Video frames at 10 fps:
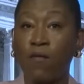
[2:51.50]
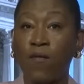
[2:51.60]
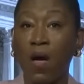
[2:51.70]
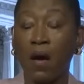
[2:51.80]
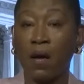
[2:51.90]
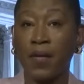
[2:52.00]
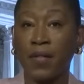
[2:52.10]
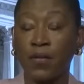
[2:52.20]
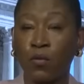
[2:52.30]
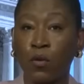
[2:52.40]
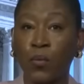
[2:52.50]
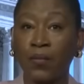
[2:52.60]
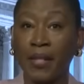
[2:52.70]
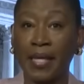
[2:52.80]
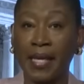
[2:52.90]
far this group of
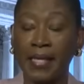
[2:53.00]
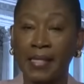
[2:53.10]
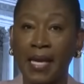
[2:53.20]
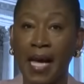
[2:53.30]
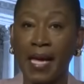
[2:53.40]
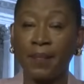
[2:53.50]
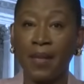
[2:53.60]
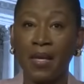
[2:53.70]
litigants got.